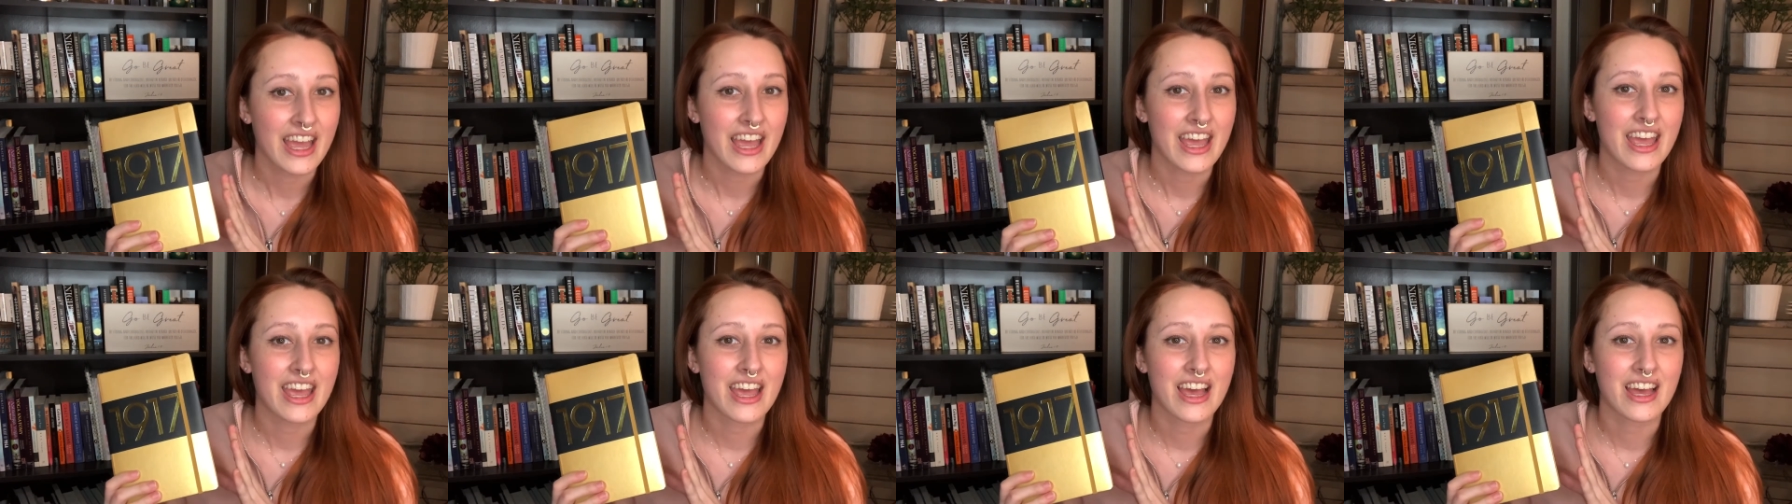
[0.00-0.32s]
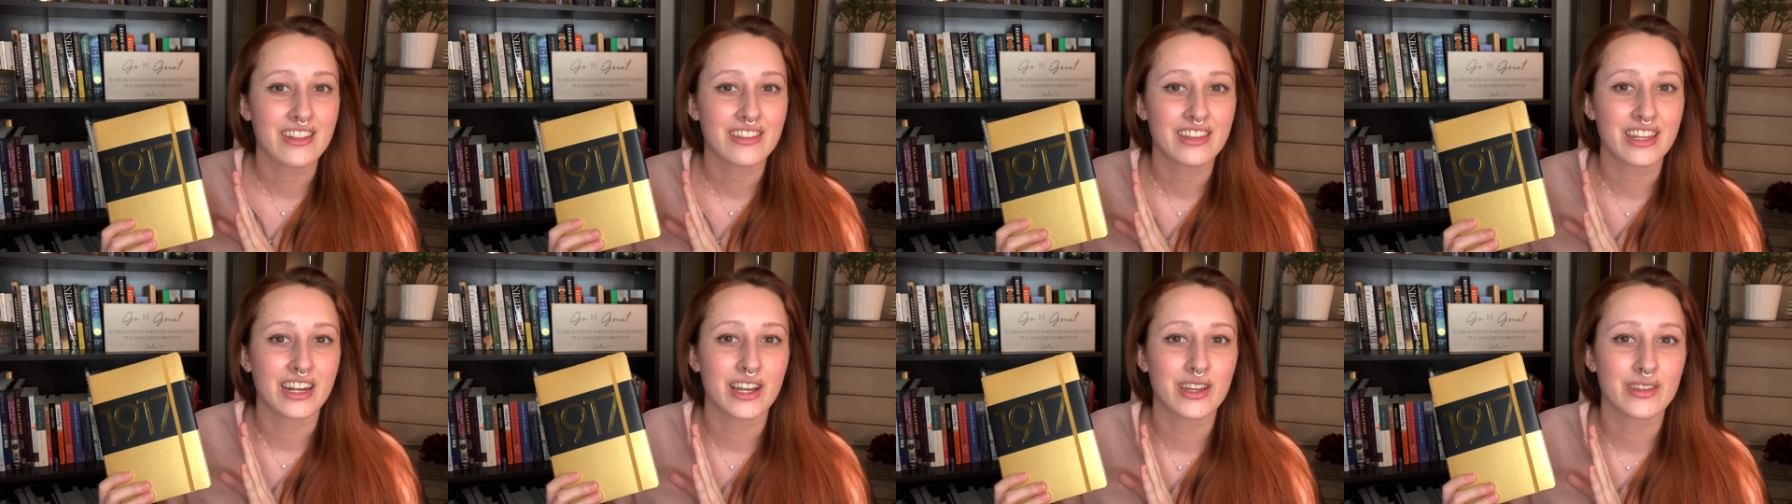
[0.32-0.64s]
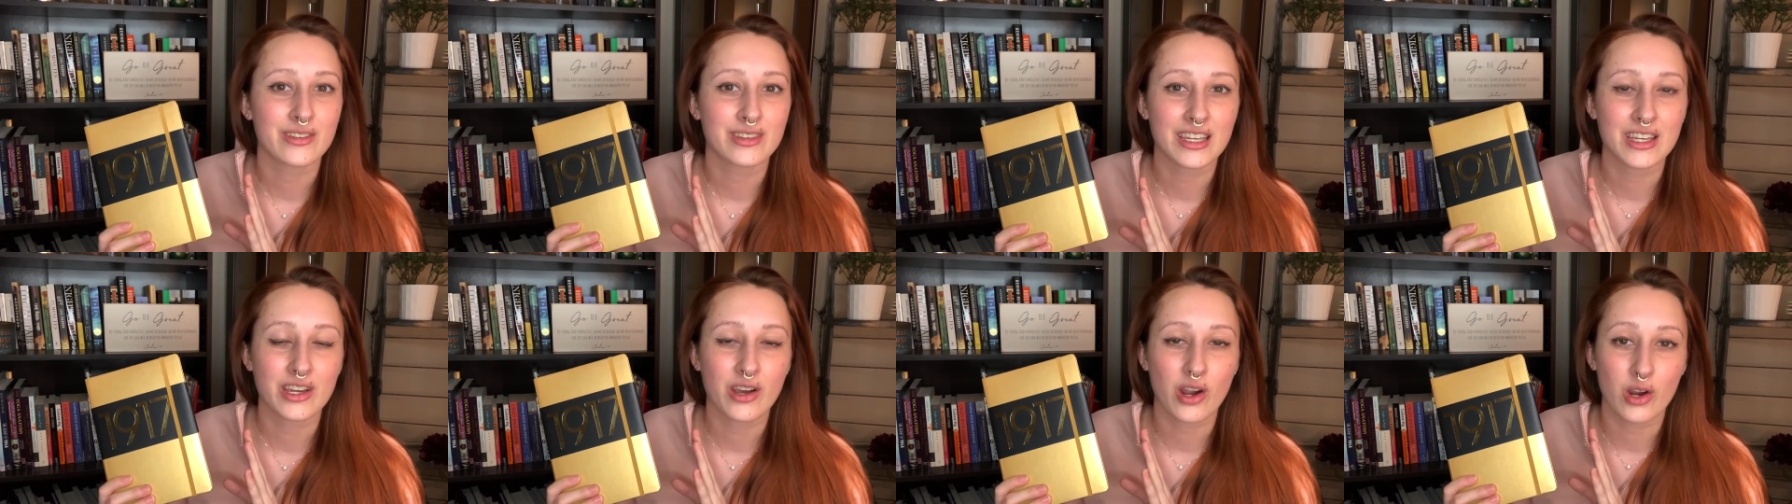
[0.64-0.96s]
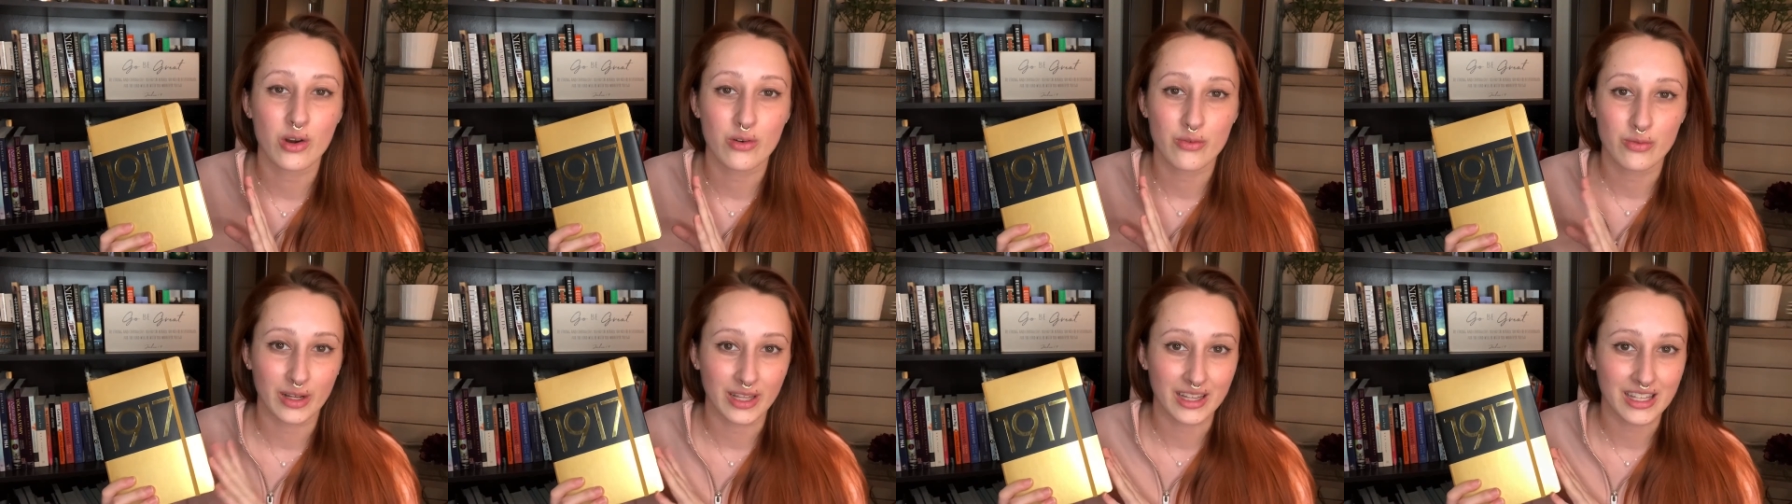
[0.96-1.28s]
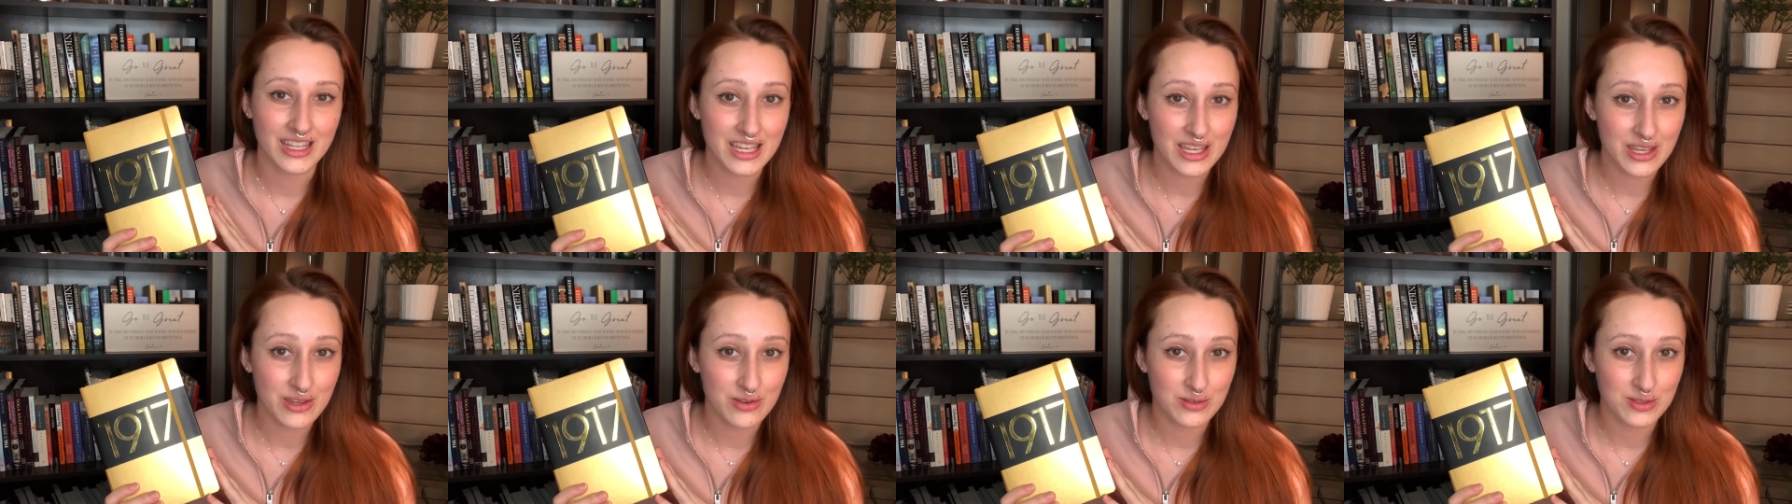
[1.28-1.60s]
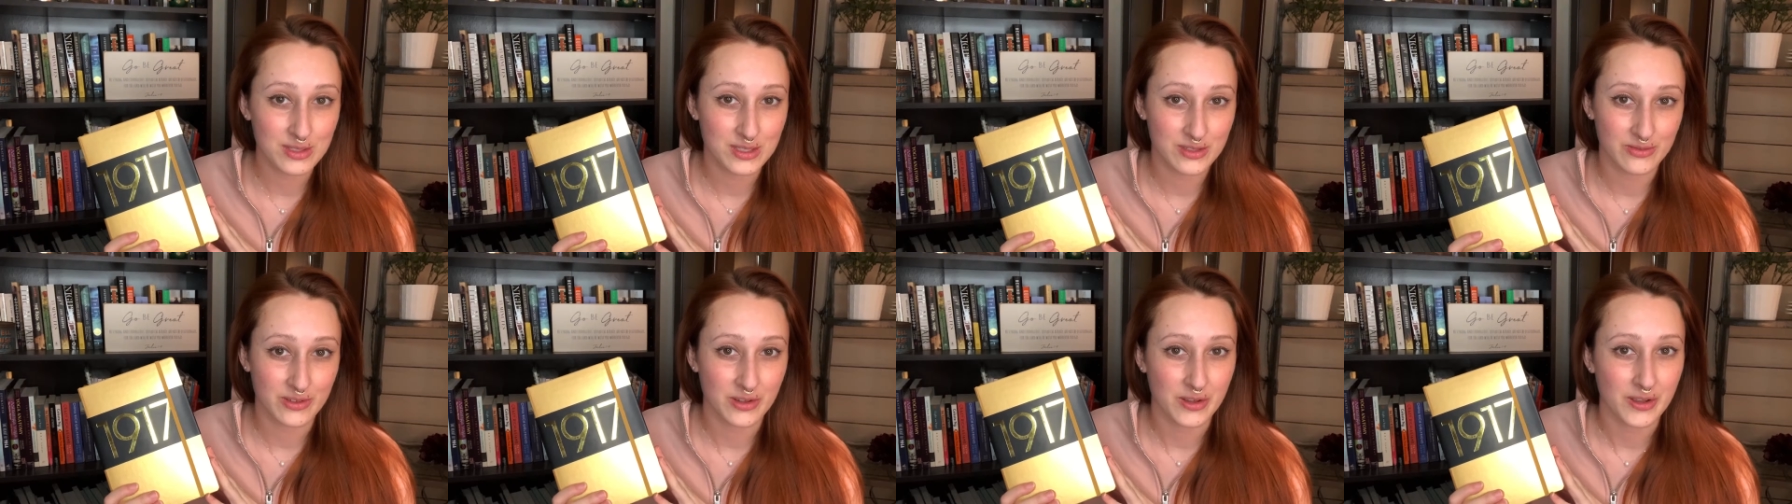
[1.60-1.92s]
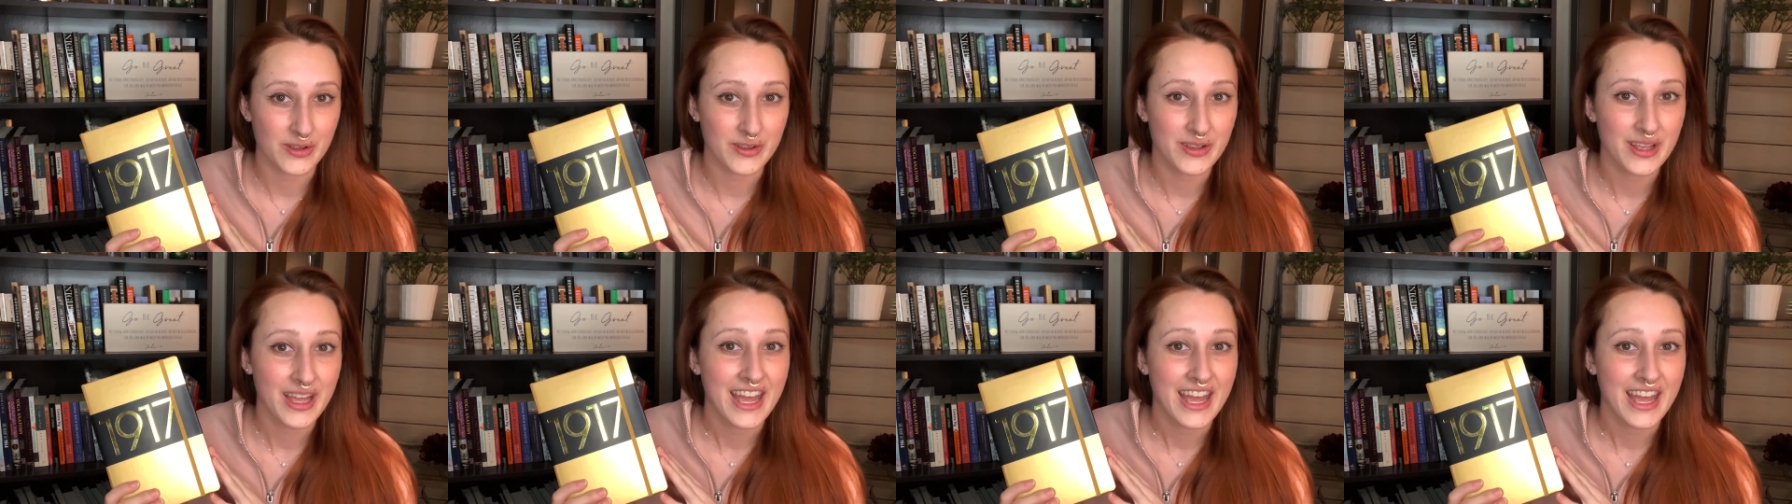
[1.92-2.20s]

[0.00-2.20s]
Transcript: and that I think are really useful,